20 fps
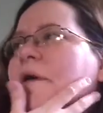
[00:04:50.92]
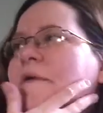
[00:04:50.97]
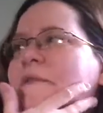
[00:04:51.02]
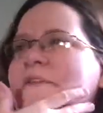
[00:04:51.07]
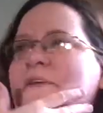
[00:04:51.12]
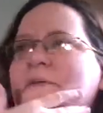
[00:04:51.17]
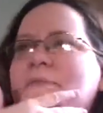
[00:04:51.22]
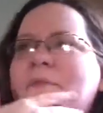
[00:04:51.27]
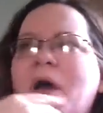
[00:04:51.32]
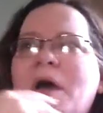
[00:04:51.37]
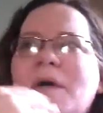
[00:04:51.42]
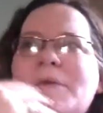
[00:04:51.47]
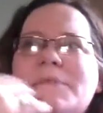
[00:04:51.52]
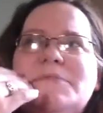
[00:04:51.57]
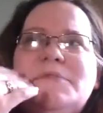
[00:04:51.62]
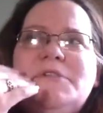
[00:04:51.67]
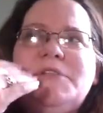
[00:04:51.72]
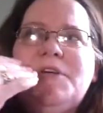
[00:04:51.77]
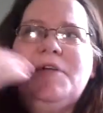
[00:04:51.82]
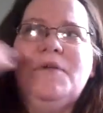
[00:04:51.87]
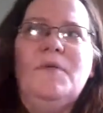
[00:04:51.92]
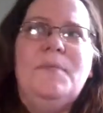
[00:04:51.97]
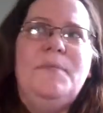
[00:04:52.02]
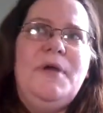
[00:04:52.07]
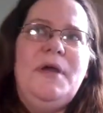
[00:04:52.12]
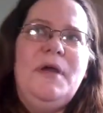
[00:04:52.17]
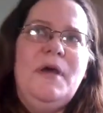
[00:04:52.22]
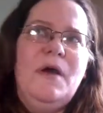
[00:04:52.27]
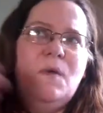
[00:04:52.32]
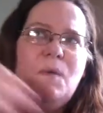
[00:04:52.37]
sometimes it'll
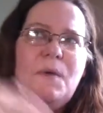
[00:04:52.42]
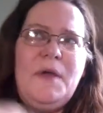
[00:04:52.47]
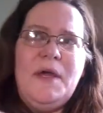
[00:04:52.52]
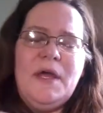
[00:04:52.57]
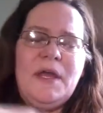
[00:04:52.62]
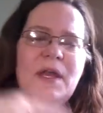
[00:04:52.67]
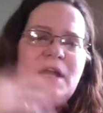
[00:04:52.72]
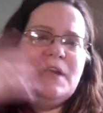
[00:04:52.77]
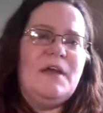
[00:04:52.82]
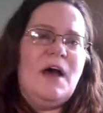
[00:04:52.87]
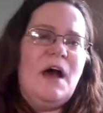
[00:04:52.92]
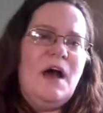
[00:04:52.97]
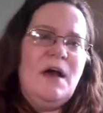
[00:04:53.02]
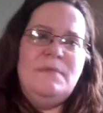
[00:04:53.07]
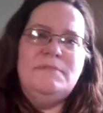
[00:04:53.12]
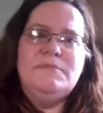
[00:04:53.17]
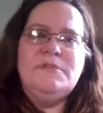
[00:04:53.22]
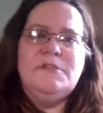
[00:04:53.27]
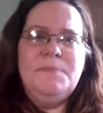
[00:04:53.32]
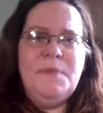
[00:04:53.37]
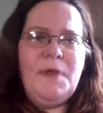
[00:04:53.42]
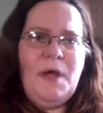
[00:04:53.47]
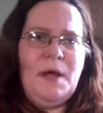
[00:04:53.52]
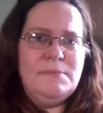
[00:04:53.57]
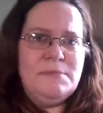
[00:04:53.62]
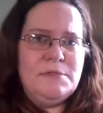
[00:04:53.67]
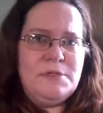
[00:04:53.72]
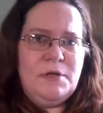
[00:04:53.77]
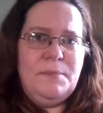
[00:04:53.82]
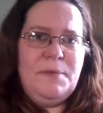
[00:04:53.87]
be a week at a time.
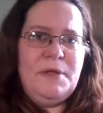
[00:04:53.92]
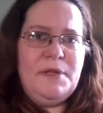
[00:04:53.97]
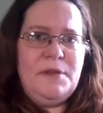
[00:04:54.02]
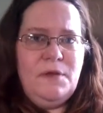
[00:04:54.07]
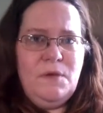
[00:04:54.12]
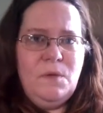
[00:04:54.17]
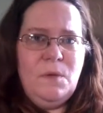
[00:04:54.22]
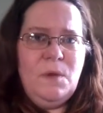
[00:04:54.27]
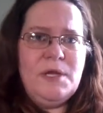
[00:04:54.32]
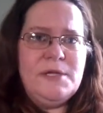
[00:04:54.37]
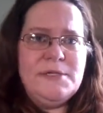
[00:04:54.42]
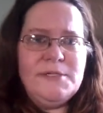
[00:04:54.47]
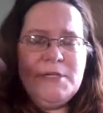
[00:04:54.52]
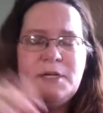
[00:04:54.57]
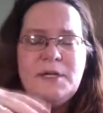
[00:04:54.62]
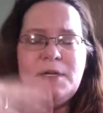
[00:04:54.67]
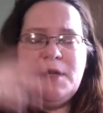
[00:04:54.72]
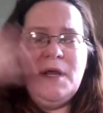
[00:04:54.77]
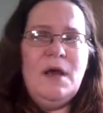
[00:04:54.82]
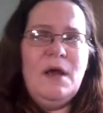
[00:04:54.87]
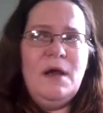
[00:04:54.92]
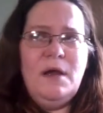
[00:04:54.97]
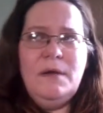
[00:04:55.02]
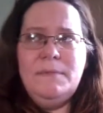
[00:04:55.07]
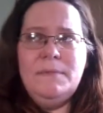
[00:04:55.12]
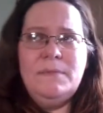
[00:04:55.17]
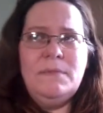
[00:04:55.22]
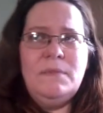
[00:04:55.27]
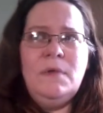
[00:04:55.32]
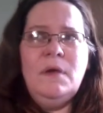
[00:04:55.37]
Sometimes it'll be 2 weeks at a time.
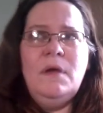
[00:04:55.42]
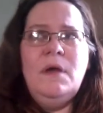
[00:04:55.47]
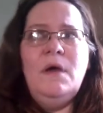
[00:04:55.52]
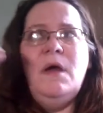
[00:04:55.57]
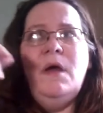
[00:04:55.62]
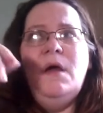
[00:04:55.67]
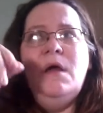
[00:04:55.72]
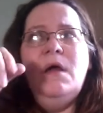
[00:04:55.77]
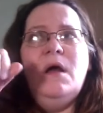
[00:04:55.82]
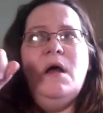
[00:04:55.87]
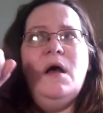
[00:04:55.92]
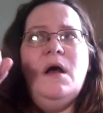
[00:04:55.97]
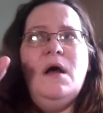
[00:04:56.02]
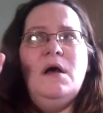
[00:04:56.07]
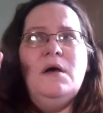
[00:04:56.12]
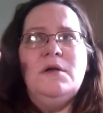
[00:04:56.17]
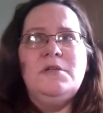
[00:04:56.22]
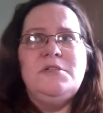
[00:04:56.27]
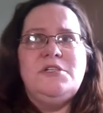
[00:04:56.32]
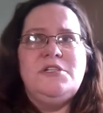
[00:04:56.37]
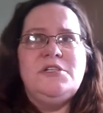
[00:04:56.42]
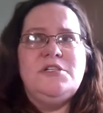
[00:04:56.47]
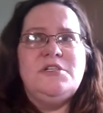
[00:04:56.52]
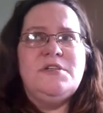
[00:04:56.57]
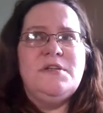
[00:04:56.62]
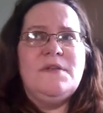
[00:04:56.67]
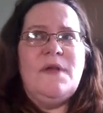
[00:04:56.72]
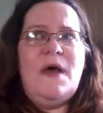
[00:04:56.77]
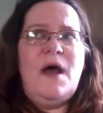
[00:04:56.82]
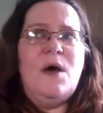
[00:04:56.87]

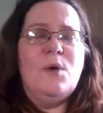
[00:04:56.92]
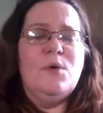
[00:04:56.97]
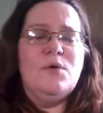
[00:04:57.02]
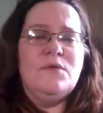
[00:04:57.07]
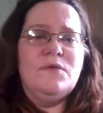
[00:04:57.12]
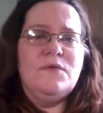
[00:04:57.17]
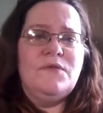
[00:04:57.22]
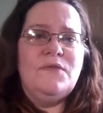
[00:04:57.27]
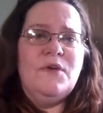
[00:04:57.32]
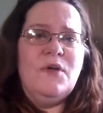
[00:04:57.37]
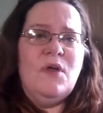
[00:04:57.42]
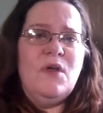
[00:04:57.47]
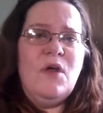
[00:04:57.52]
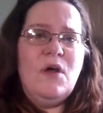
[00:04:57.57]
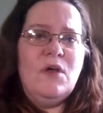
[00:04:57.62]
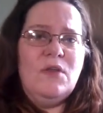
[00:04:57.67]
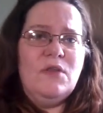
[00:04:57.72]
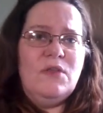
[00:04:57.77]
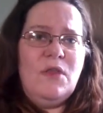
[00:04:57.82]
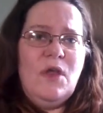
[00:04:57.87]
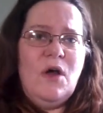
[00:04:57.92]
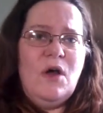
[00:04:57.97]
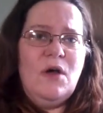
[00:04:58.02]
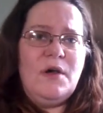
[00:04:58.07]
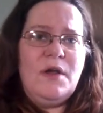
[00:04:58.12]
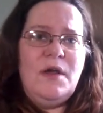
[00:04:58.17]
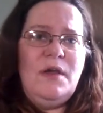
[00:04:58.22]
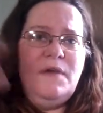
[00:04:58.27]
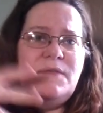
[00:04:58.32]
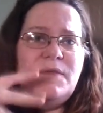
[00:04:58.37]
Just however long
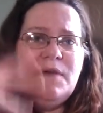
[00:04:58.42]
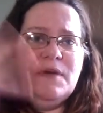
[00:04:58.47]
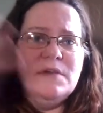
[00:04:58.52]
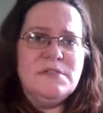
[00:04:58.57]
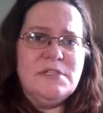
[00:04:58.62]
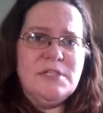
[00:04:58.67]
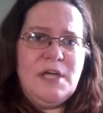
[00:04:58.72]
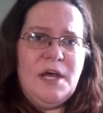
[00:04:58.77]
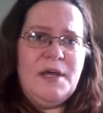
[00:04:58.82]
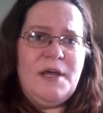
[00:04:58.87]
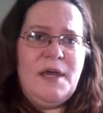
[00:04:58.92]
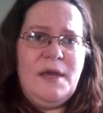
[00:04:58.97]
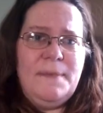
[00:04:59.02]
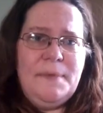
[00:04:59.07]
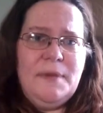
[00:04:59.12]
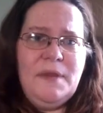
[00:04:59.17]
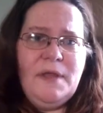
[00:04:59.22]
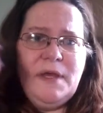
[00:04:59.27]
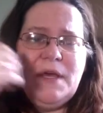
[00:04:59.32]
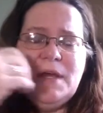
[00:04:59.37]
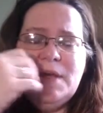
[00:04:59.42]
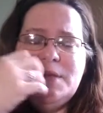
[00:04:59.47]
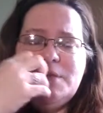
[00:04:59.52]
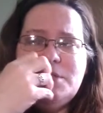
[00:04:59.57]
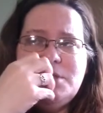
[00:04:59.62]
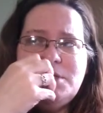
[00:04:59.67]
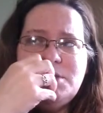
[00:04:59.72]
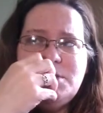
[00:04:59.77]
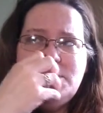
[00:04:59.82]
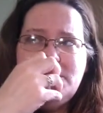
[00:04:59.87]
he feels like keeping the kids
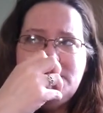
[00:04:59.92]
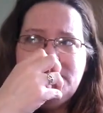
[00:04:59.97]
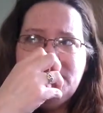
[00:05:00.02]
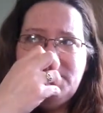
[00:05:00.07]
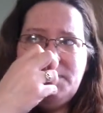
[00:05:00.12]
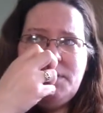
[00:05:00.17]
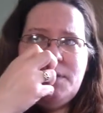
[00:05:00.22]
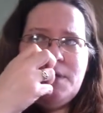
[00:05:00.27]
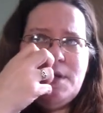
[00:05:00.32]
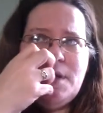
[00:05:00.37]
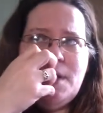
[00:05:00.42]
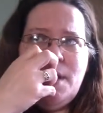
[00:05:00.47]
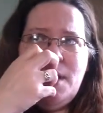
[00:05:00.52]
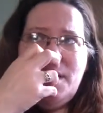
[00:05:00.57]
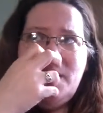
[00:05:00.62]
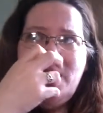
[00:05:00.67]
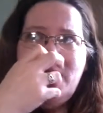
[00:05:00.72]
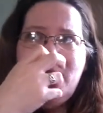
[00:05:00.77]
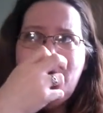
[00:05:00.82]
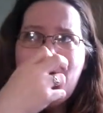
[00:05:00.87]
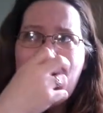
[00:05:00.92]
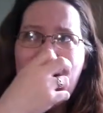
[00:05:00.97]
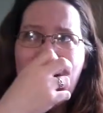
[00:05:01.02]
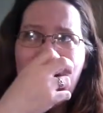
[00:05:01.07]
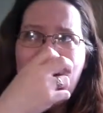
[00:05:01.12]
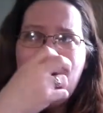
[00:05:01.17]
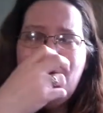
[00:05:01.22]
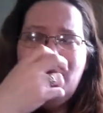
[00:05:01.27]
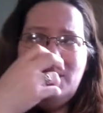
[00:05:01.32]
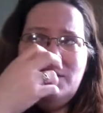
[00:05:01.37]
is usually
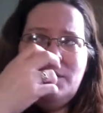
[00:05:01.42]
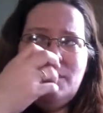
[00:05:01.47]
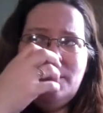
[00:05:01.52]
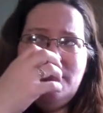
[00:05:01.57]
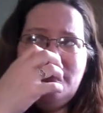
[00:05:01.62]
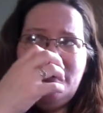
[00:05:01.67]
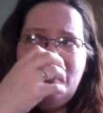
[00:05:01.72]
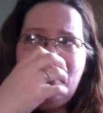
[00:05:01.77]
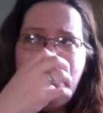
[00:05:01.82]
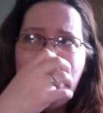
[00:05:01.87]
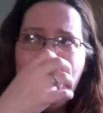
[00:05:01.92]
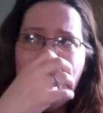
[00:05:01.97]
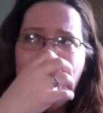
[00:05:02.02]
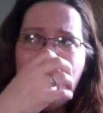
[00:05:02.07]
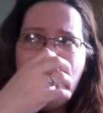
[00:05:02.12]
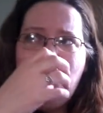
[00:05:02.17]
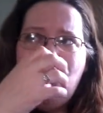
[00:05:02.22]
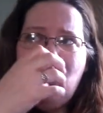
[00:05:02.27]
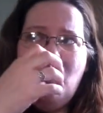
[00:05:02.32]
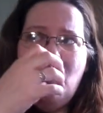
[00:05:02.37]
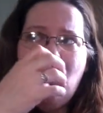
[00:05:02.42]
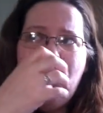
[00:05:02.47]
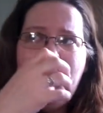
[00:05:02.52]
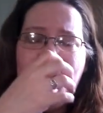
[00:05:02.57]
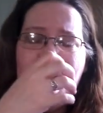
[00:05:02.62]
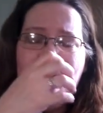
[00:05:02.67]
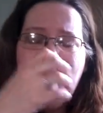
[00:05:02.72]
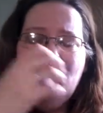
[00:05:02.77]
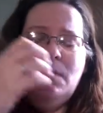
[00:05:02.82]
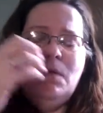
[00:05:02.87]
what we
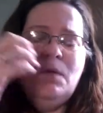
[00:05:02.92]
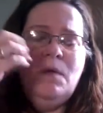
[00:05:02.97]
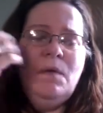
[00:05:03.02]
do.